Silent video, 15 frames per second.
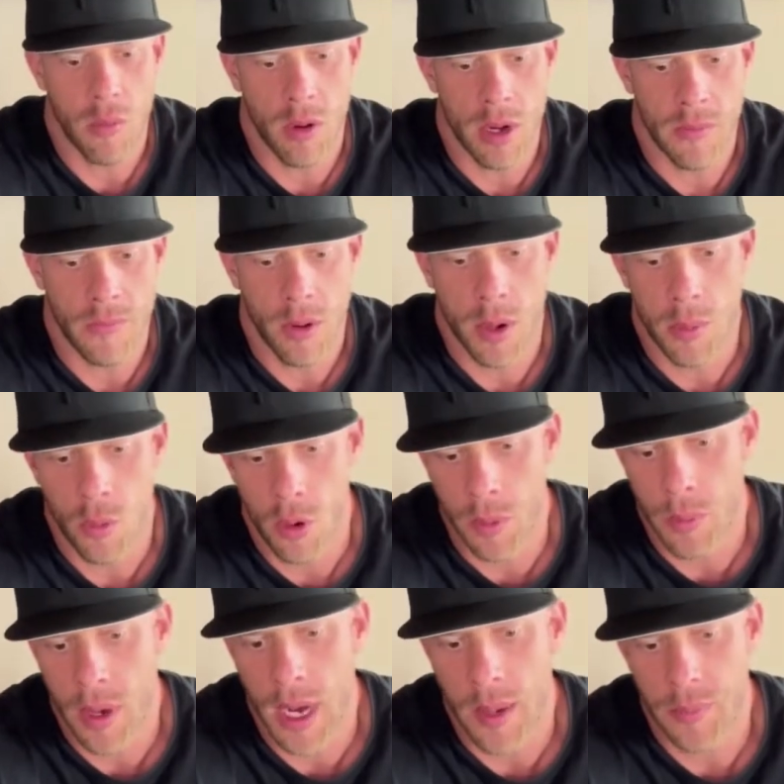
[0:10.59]
one of our more
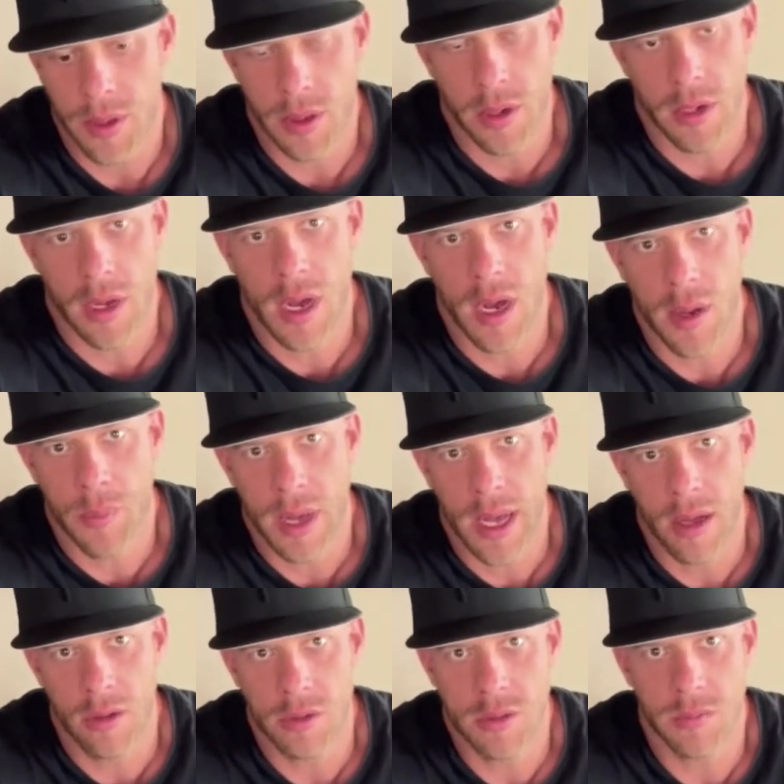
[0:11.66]
popular
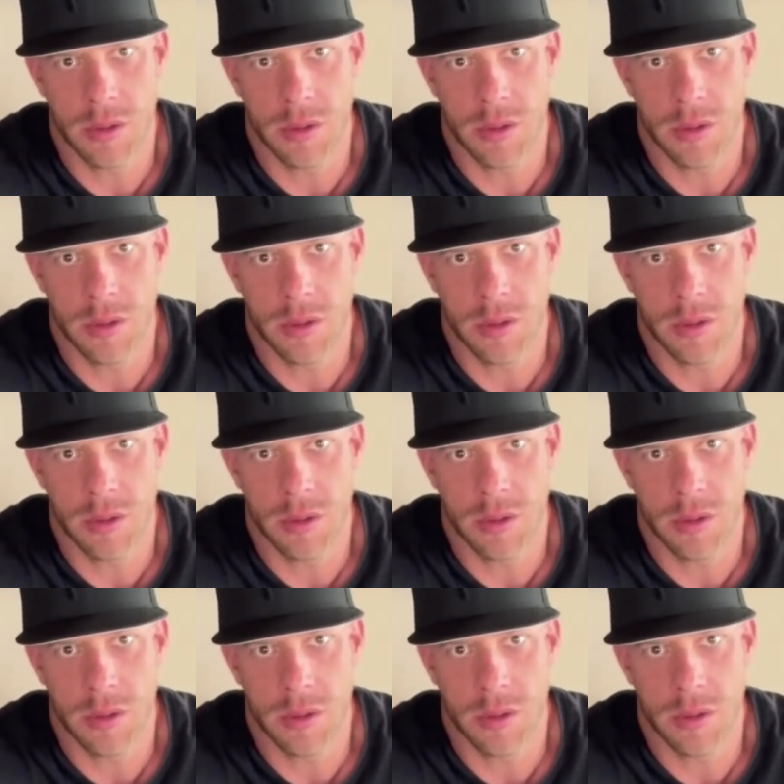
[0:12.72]
compounds,